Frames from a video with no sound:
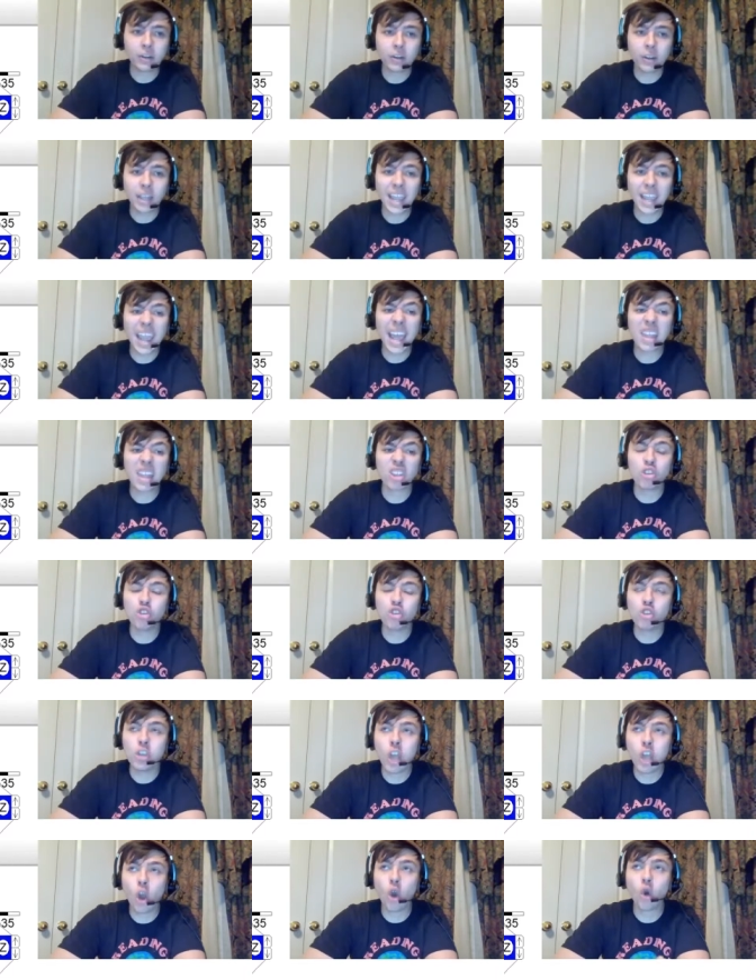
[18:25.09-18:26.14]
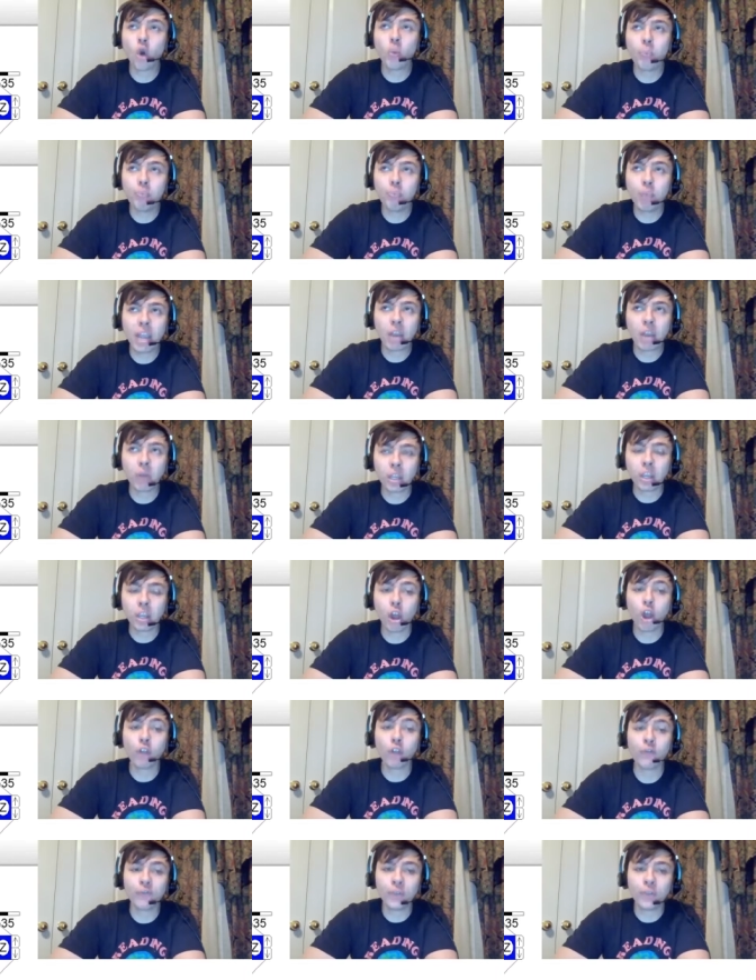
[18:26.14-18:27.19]
it has no bearing on
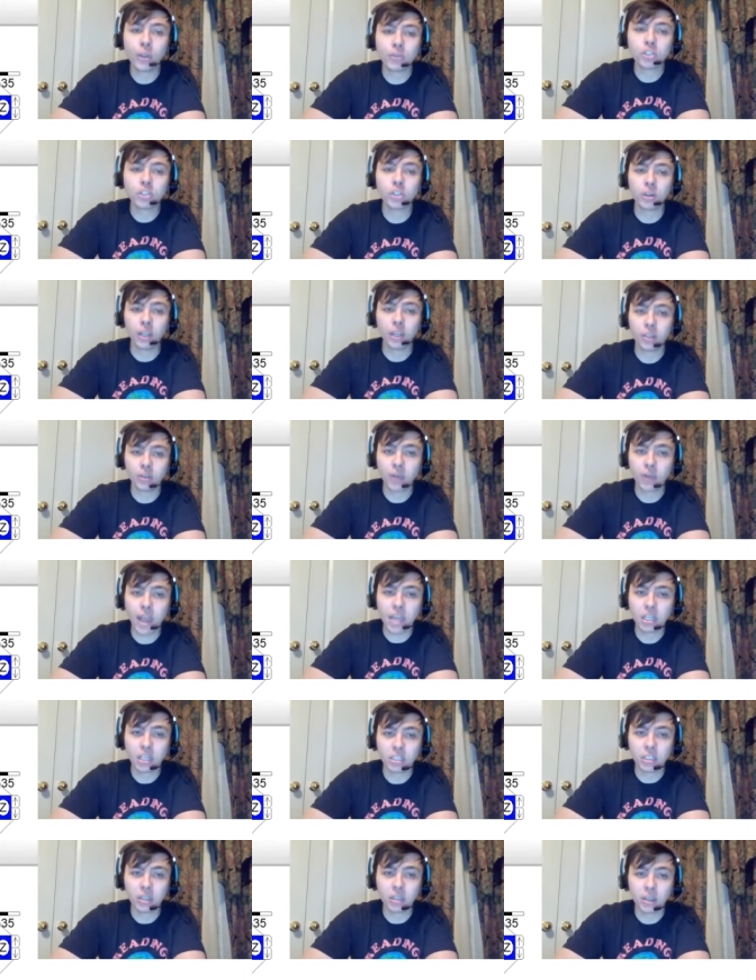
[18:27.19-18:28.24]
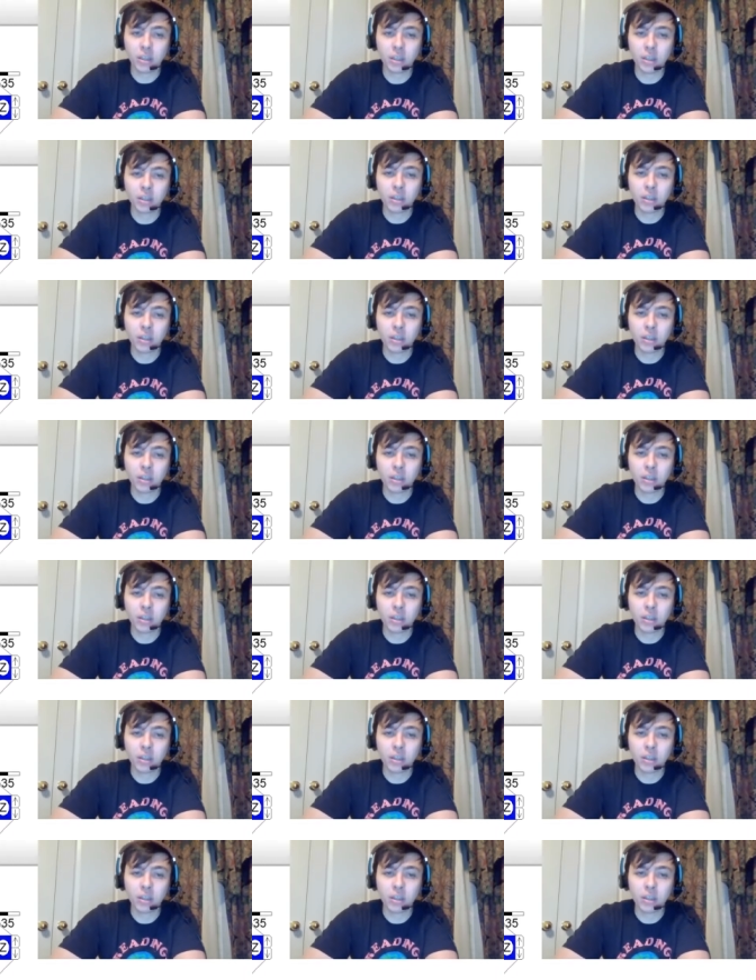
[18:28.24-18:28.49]
future interactions.